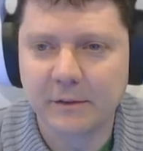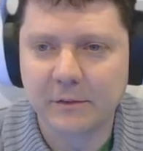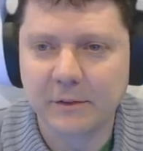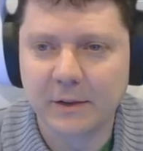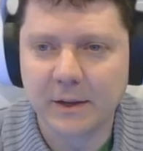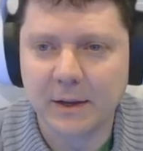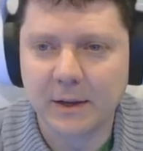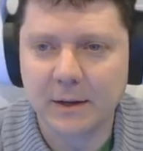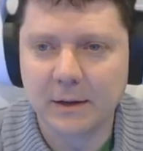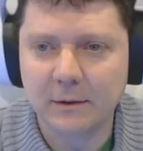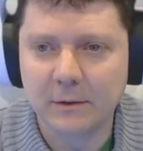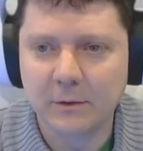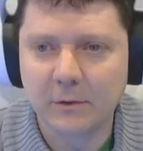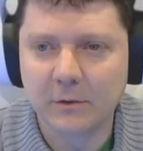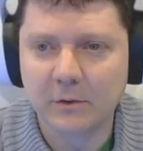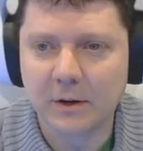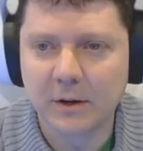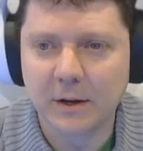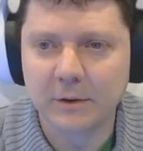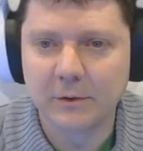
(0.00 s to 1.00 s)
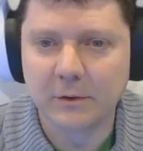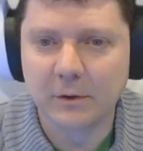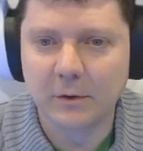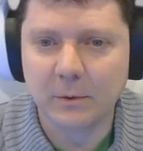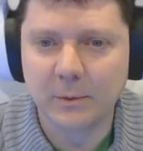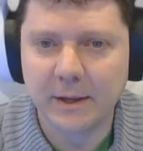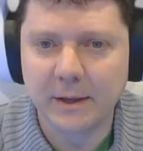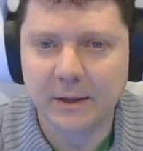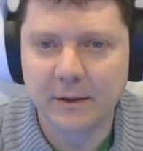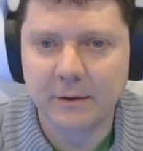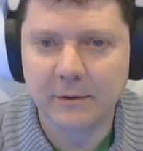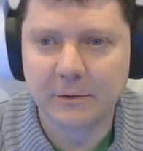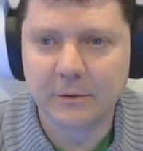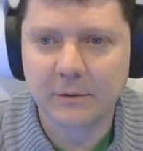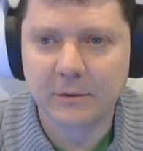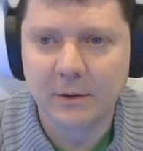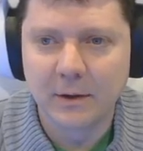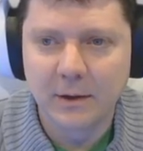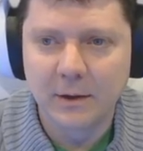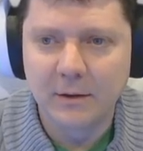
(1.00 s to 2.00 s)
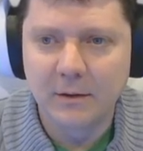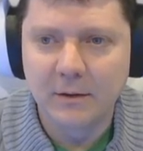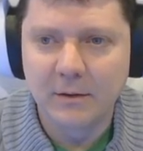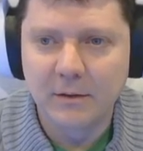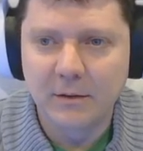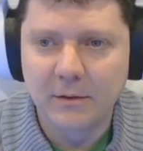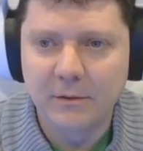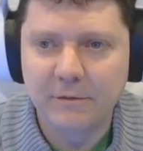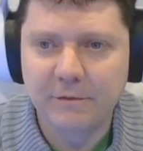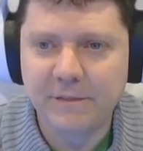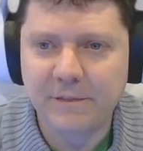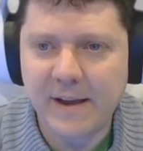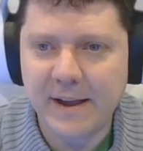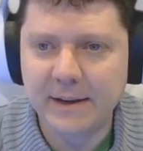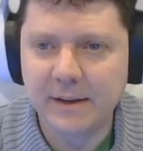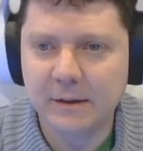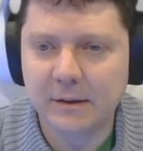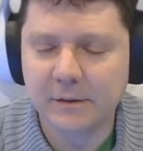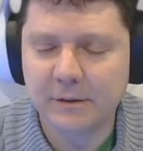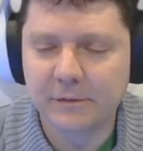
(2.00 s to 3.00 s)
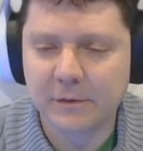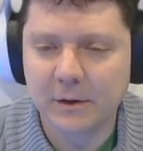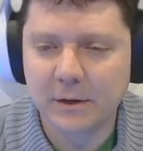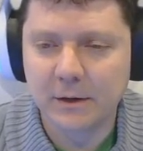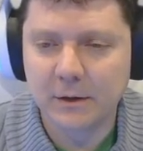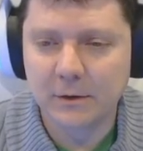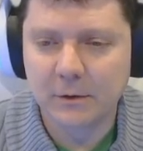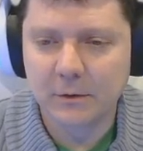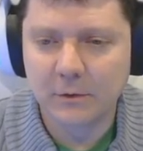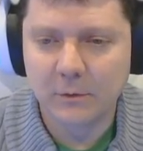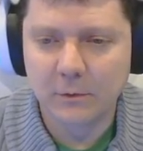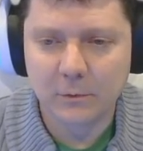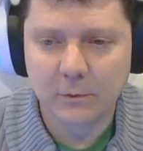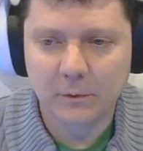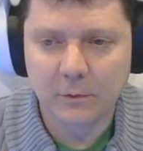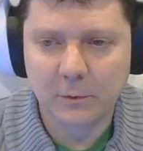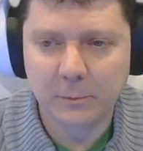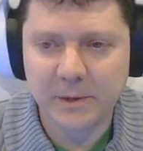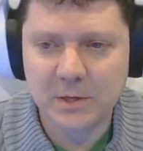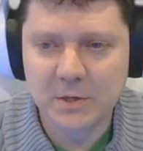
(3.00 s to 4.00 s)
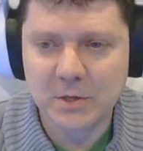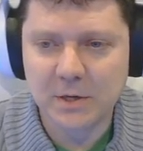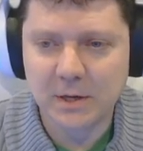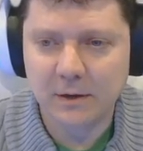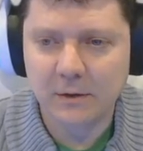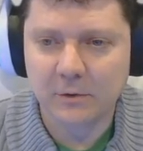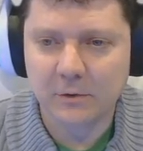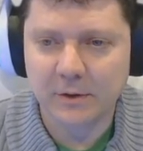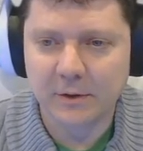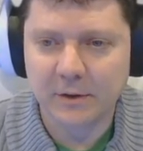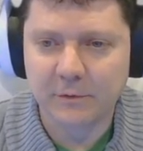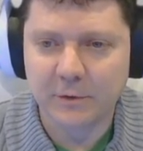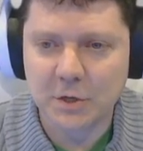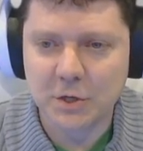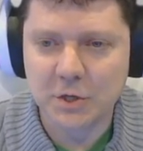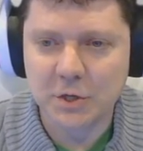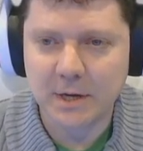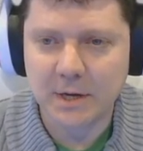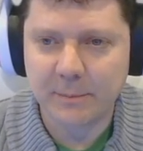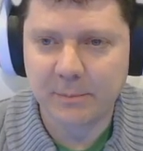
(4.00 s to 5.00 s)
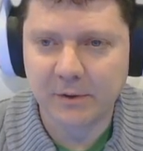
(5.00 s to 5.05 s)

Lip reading: in StarCon 2 is finding different species or different ships and